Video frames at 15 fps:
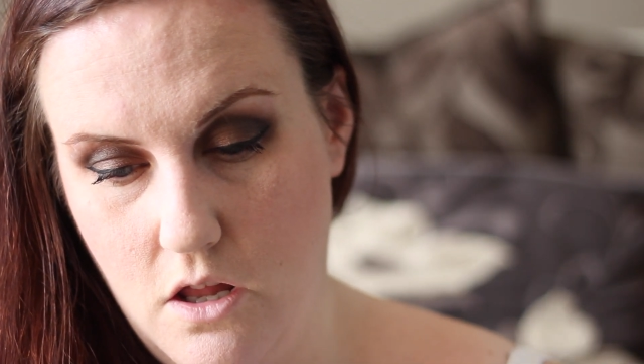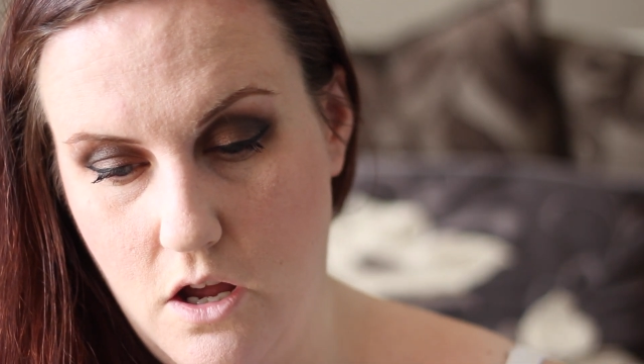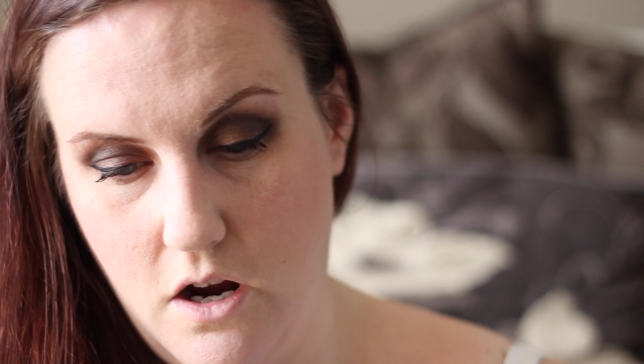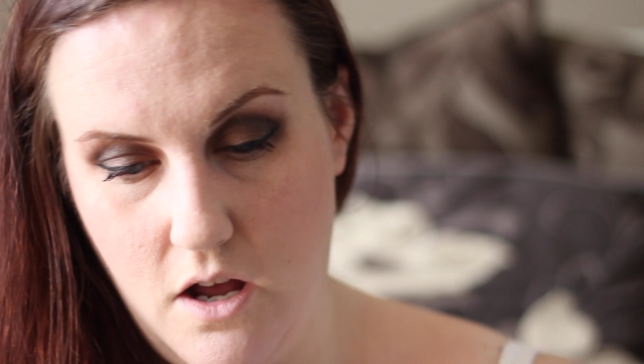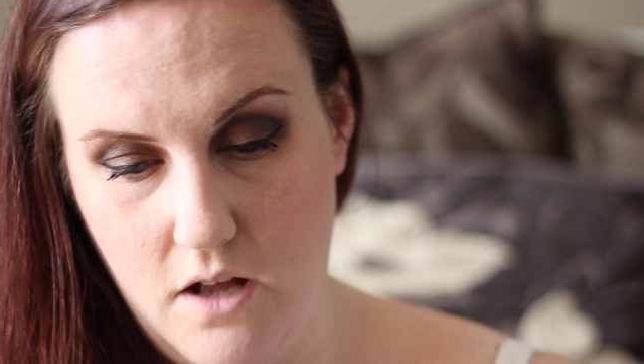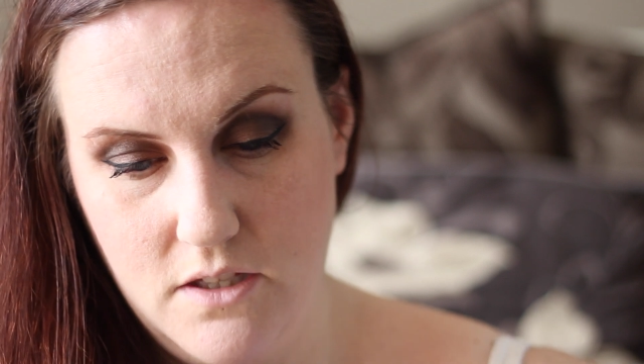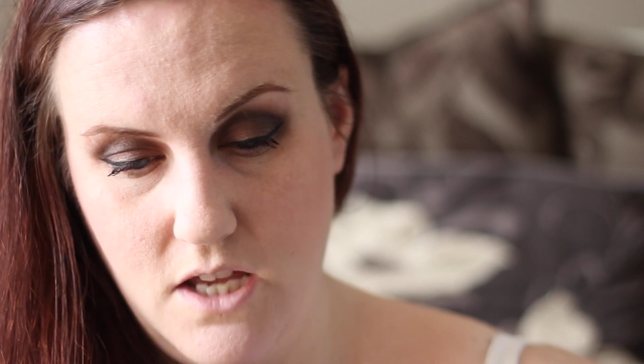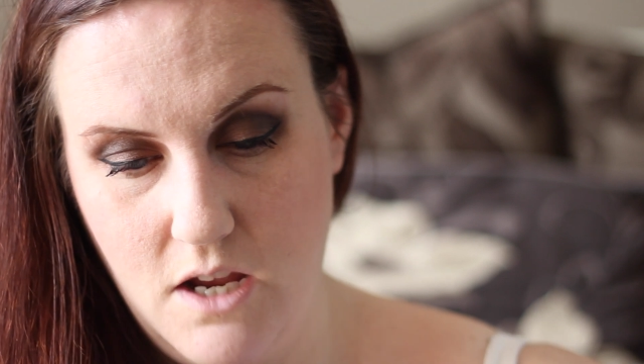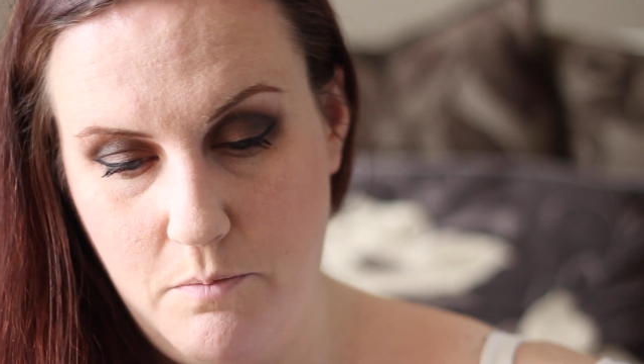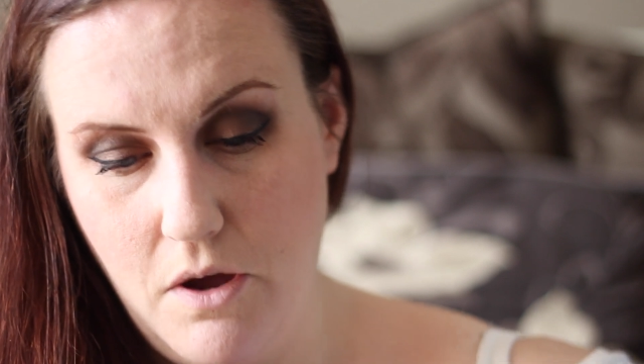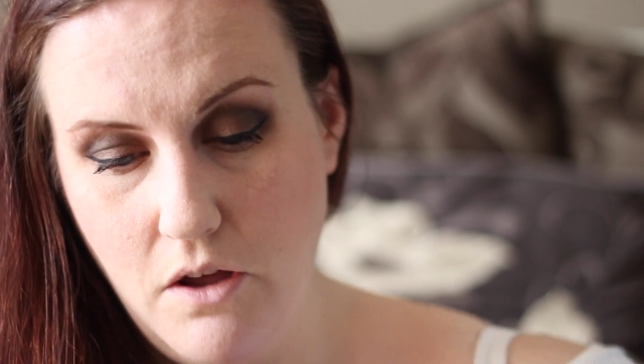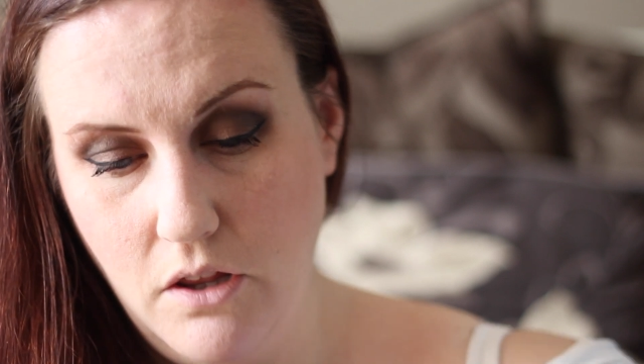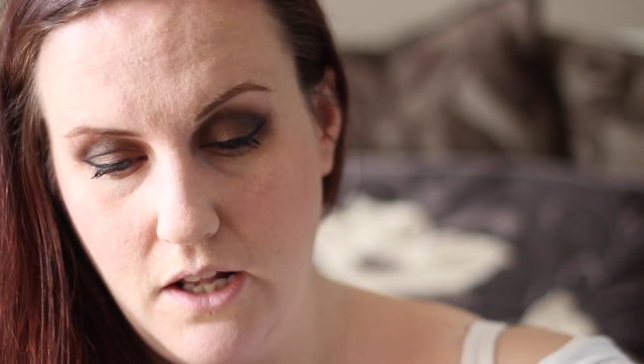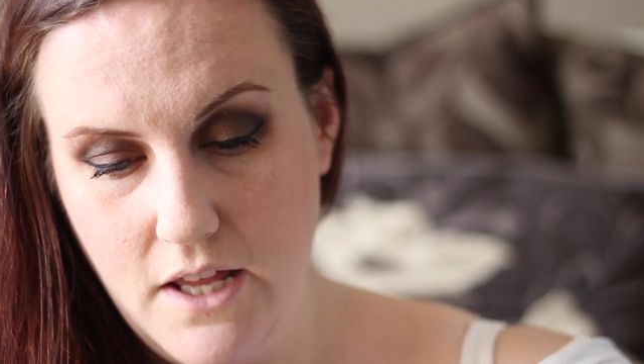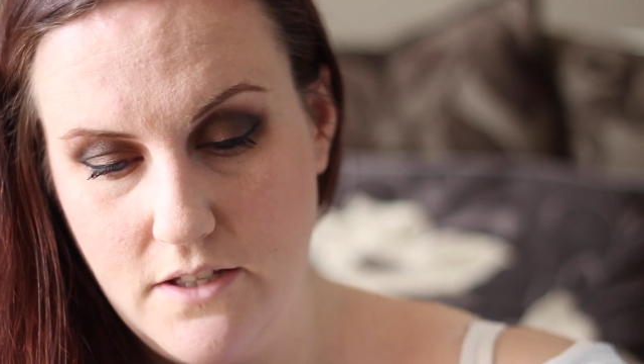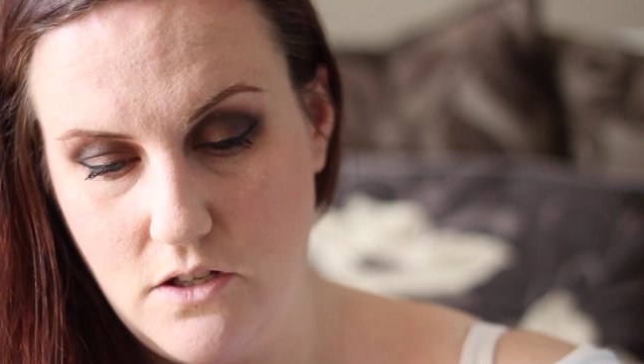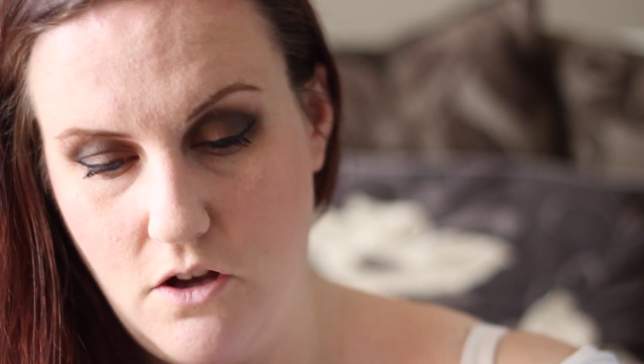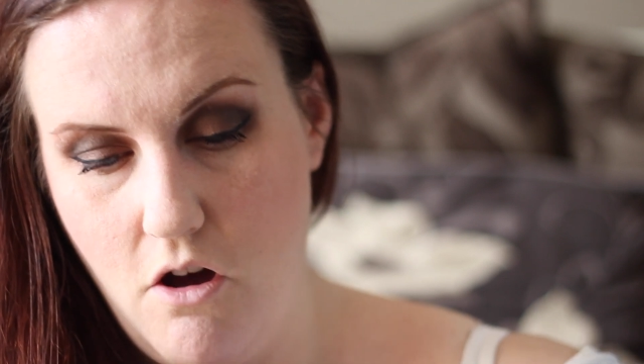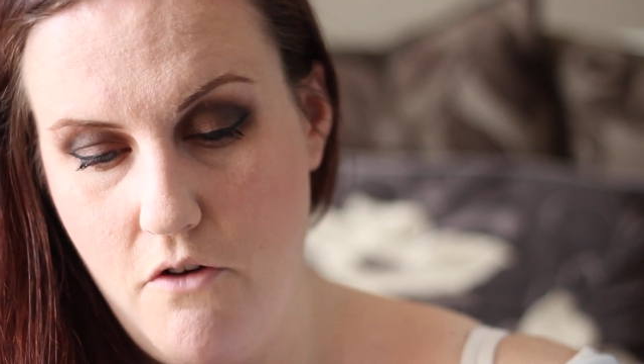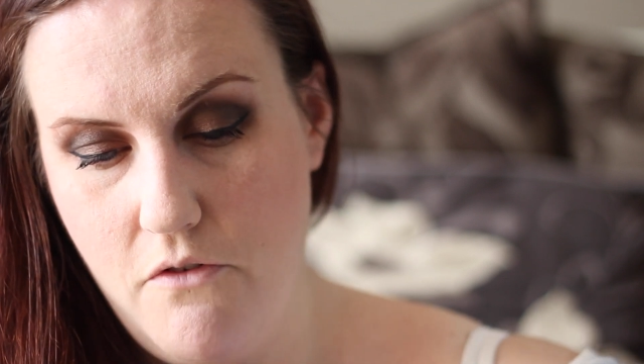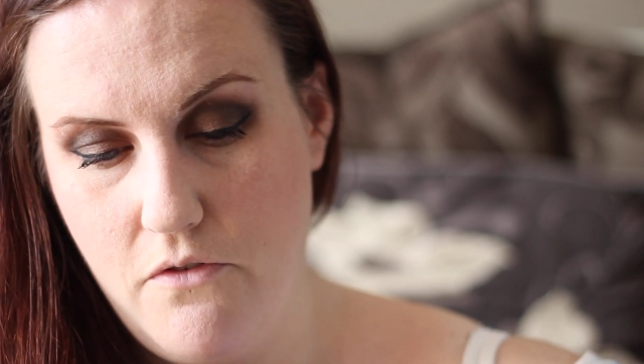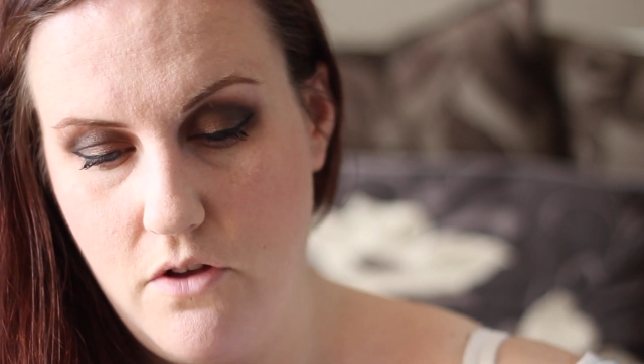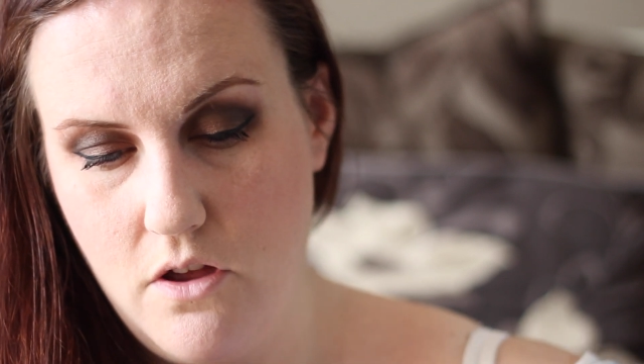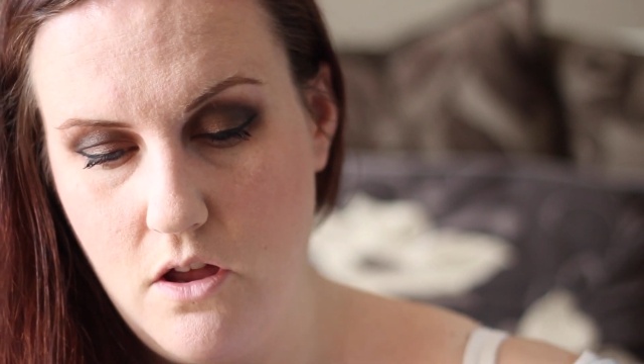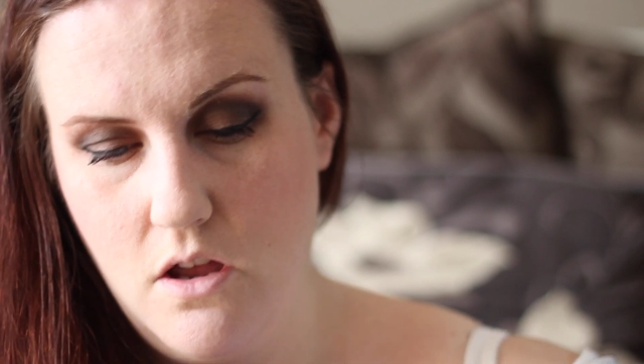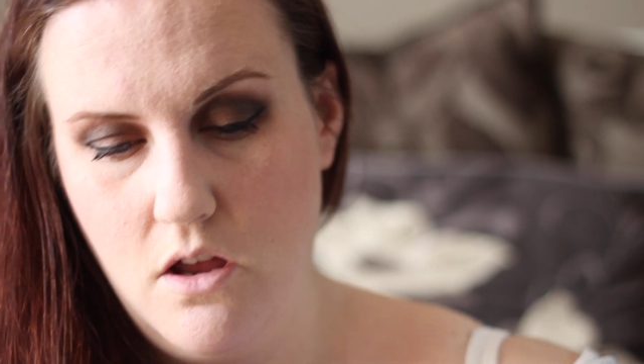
look, I'll take both lids off